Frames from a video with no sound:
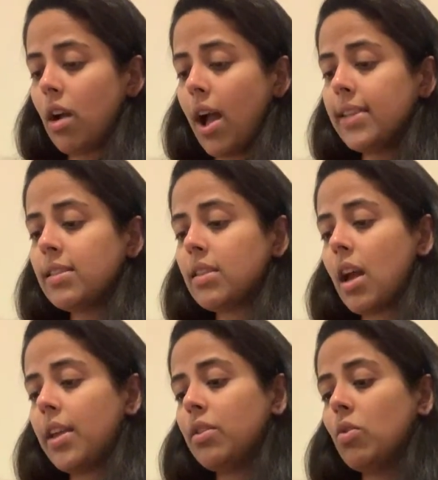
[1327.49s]

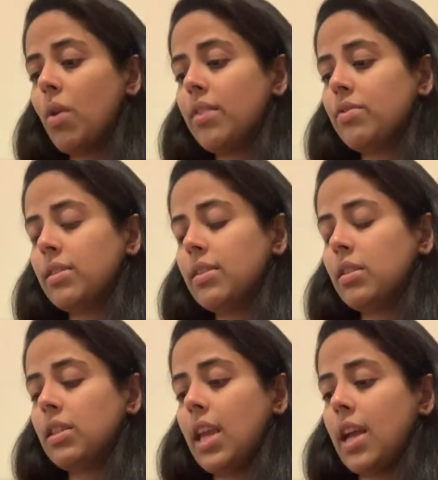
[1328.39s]
Einstein, who had
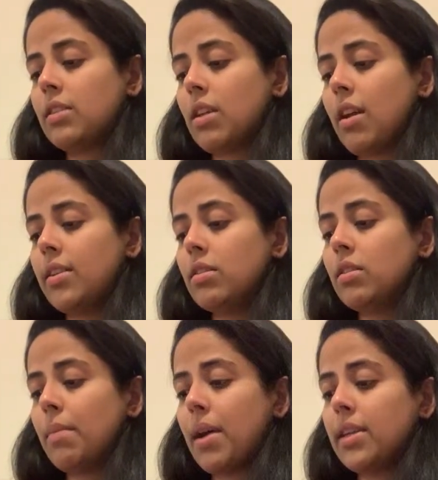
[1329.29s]
resisted the
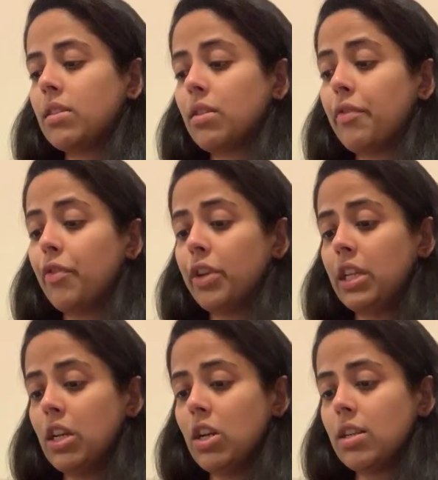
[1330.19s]
anti-Semites for
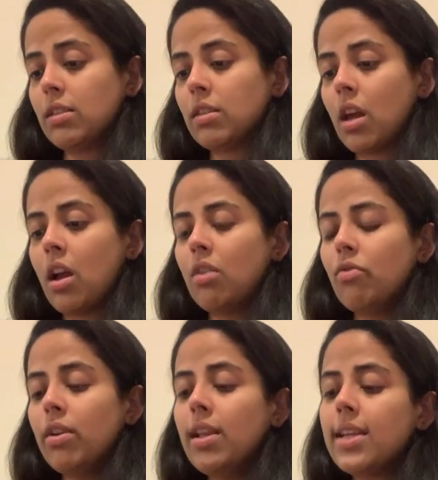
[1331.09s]
years,
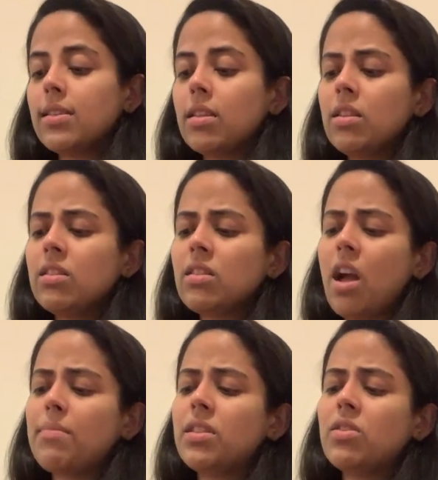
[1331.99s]
realized that this
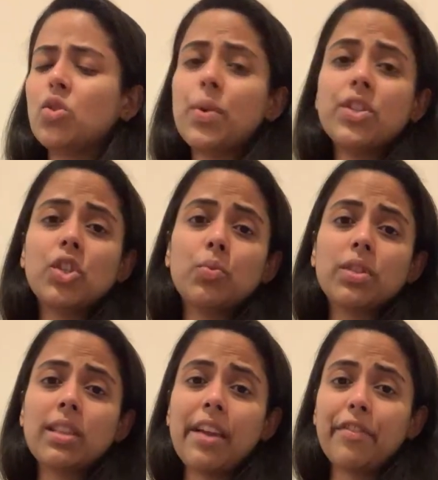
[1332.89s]
time the situation
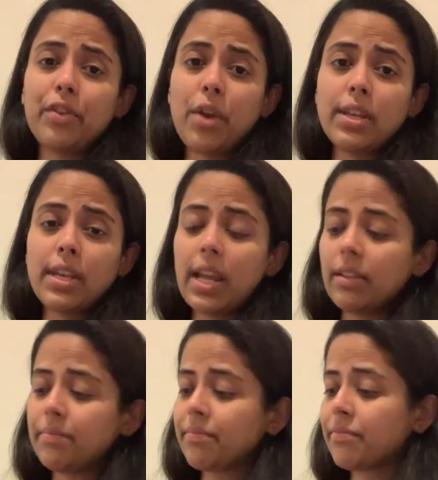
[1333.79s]
was life-threatening.